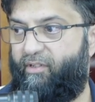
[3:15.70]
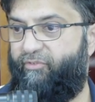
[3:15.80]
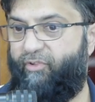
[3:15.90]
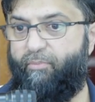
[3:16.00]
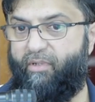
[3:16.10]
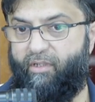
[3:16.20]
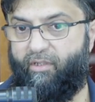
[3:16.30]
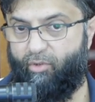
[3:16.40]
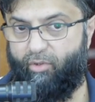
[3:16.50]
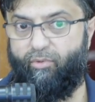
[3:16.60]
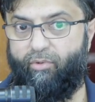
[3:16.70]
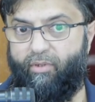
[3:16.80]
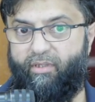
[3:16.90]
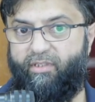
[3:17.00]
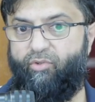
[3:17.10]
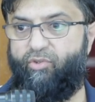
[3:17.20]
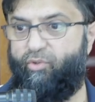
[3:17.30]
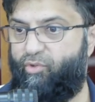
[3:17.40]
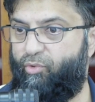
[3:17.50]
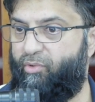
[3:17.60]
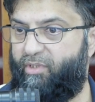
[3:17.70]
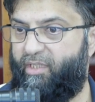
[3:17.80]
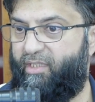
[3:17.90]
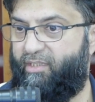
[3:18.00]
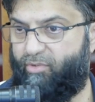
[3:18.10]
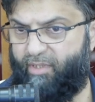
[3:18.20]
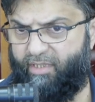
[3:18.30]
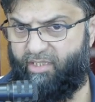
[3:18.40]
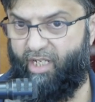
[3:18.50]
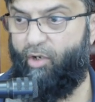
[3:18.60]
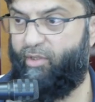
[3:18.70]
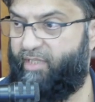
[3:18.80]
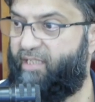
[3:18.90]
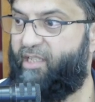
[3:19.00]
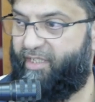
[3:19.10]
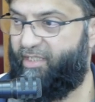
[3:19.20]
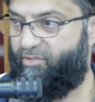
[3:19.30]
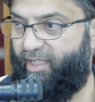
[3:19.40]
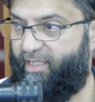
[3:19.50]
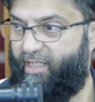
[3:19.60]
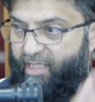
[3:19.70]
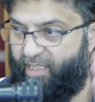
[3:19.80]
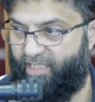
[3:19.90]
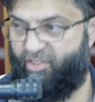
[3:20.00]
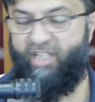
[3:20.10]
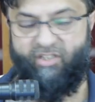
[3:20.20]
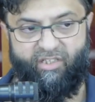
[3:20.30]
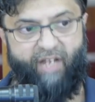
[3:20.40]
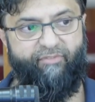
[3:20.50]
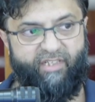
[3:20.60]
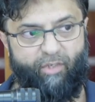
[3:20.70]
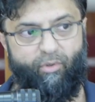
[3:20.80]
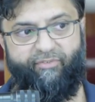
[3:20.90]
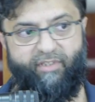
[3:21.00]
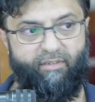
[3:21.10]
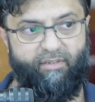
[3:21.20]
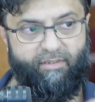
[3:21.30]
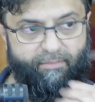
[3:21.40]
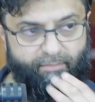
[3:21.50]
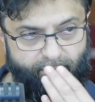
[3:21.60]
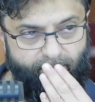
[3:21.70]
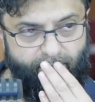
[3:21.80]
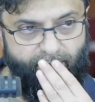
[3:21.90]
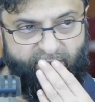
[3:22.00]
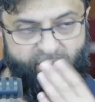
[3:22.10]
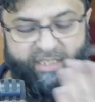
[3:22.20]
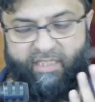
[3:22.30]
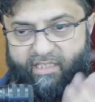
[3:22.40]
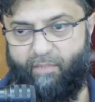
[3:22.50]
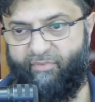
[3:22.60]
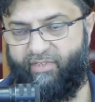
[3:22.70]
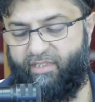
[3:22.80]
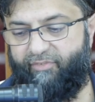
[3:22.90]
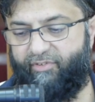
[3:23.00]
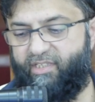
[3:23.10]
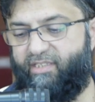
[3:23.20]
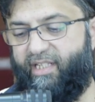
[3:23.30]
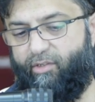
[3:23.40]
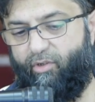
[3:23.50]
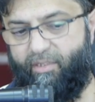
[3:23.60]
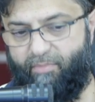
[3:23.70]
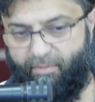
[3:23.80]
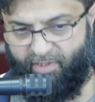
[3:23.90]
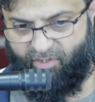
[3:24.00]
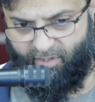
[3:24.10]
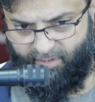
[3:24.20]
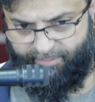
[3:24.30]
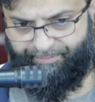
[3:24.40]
from ruku to sujud to the tashahud, other things, right? It changes every so often. So these are some of the differences that the ulama mentioned.